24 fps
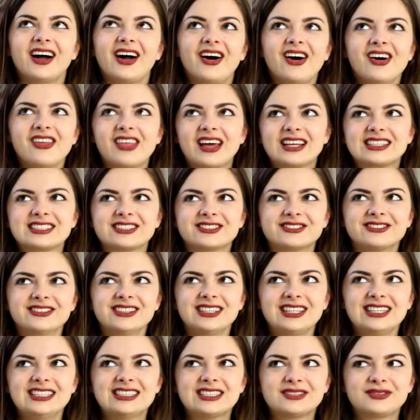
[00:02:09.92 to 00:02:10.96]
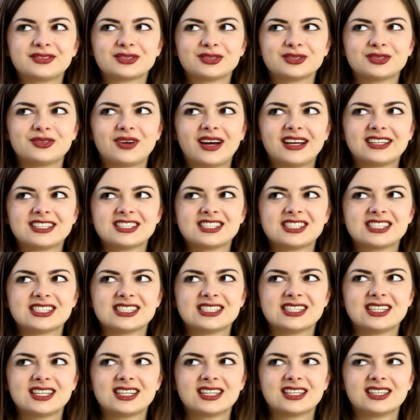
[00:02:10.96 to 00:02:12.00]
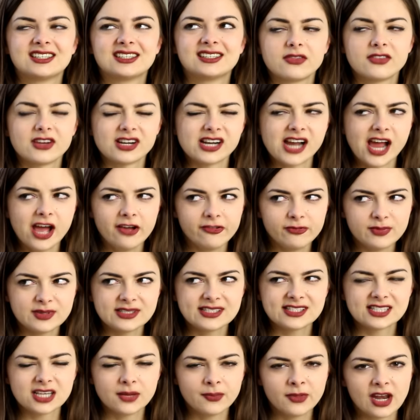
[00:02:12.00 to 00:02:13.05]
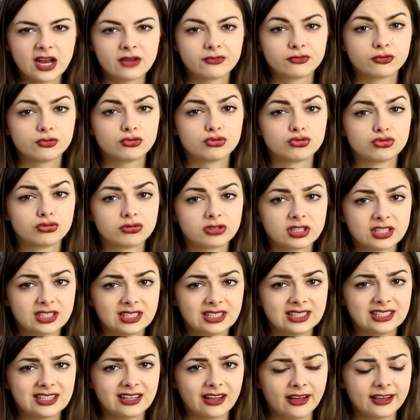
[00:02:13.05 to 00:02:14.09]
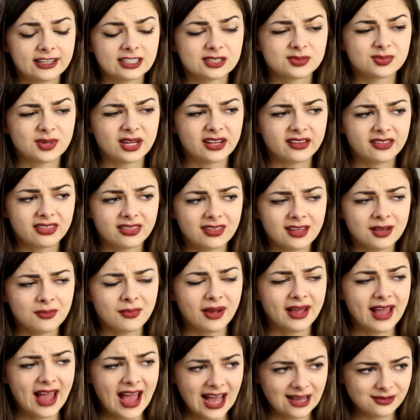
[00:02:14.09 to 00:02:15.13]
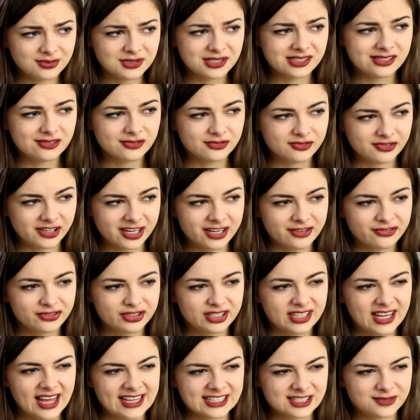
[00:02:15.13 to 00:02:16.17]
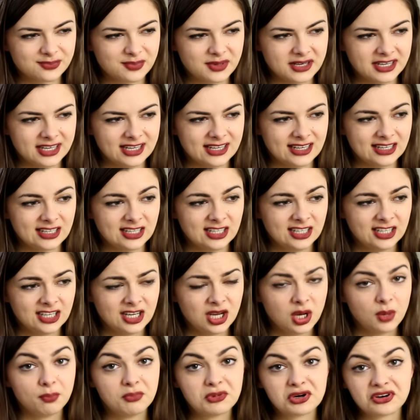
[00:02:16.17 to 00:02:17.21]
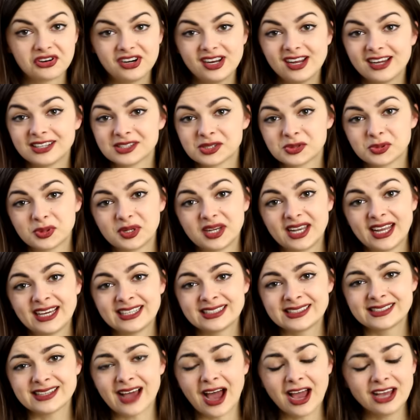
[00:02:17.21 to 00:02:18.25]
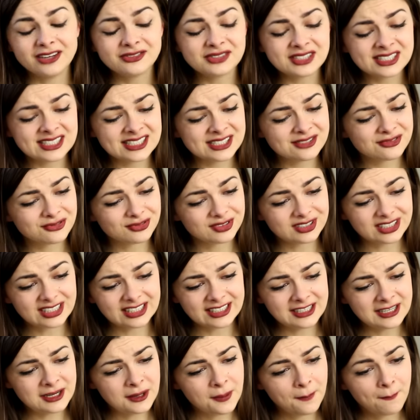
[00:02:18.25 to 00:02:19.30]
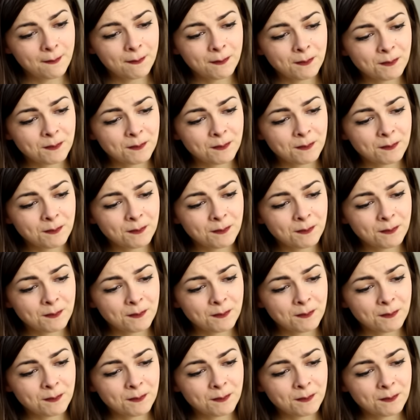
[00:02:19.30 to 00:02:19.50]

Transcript: Oh, that's a really difficult question. There have been some that I've really liked, but I think my absolute favorite has been Marie Antoinette. I've just really...